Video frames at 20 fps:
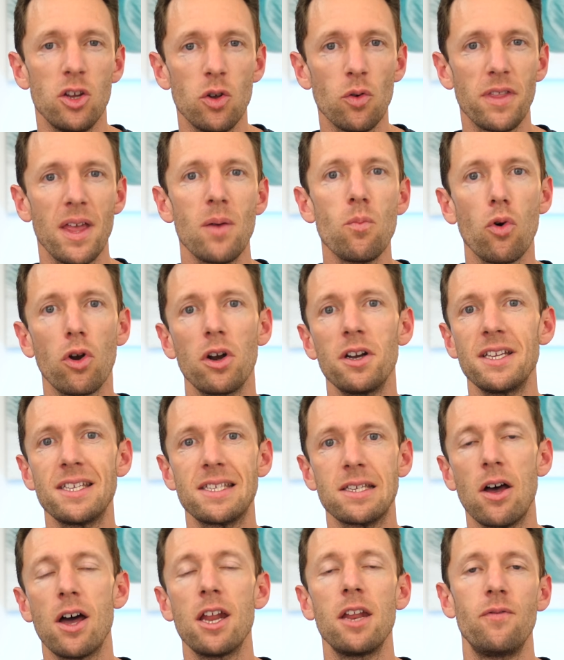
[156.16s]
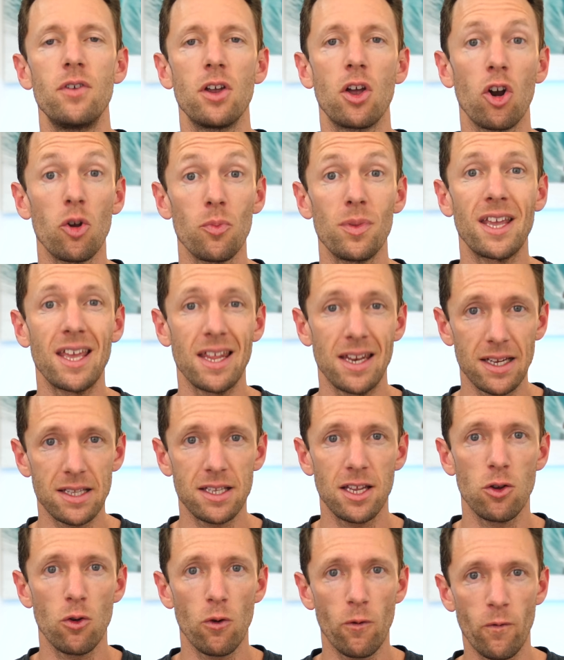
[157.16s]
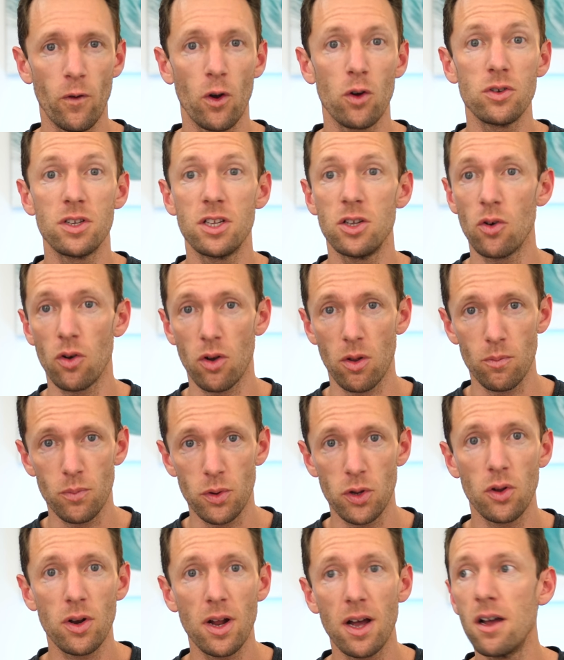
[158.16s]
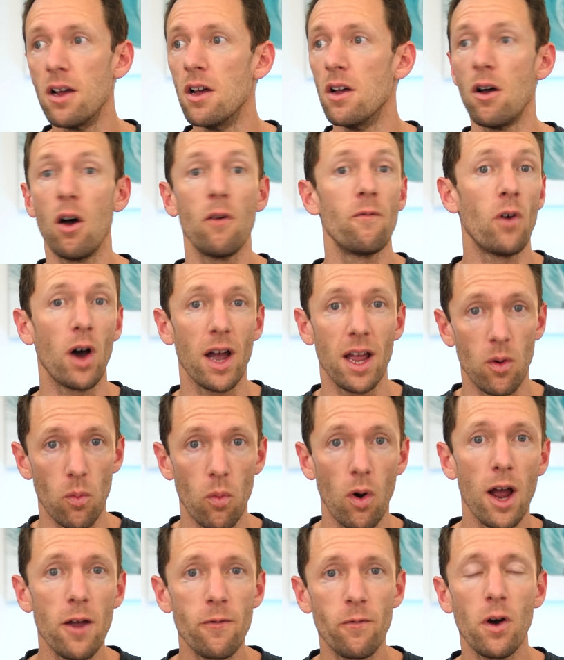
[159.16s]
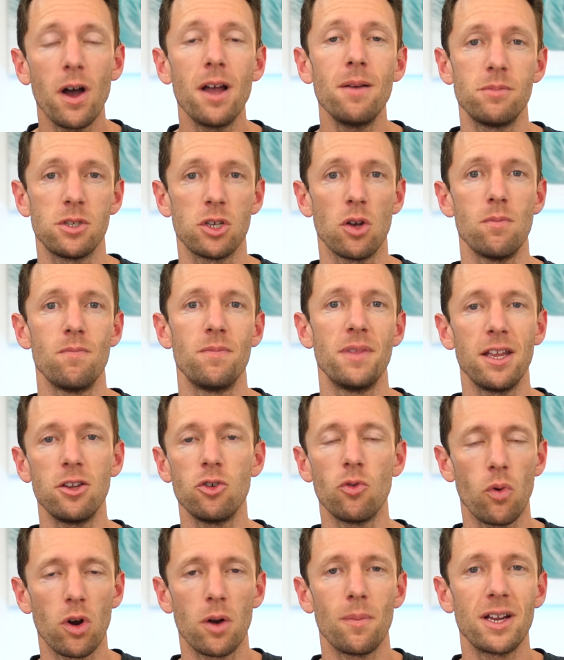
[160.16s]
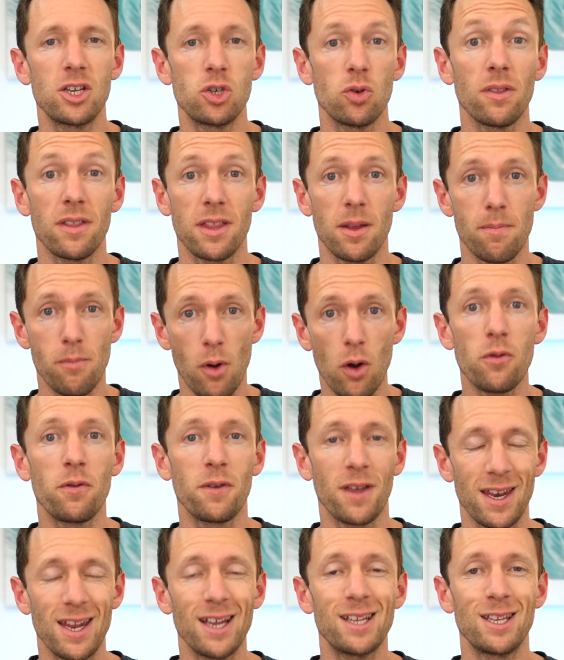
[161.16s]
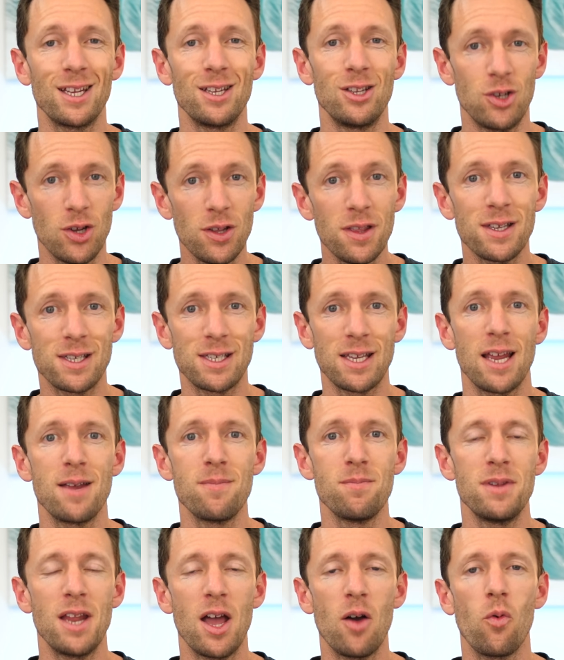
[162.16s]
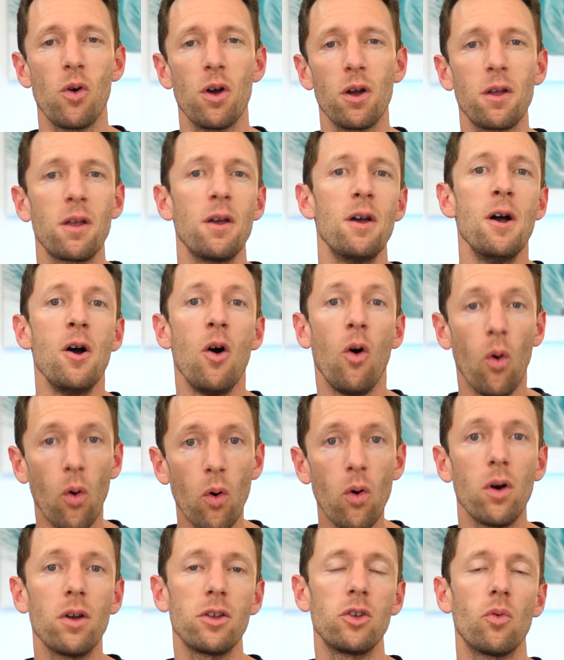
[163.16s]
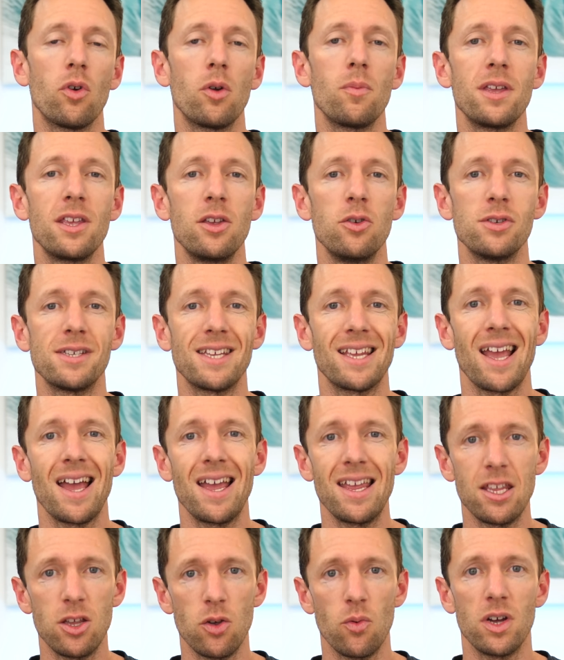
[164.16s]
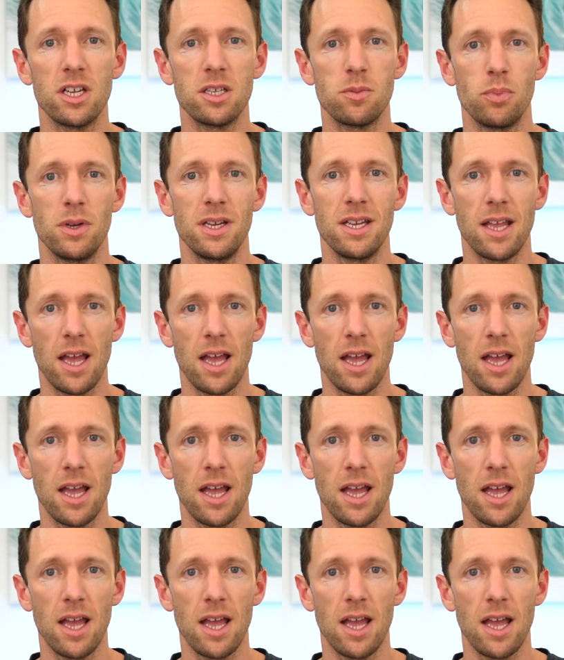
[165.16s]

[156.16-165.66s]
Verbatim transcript: You'll then want to decide if you're going to be connecting your phone to your computer via Wi-Fi. So then you want to make sure that they're both connected to the same network, or you want to be using a USB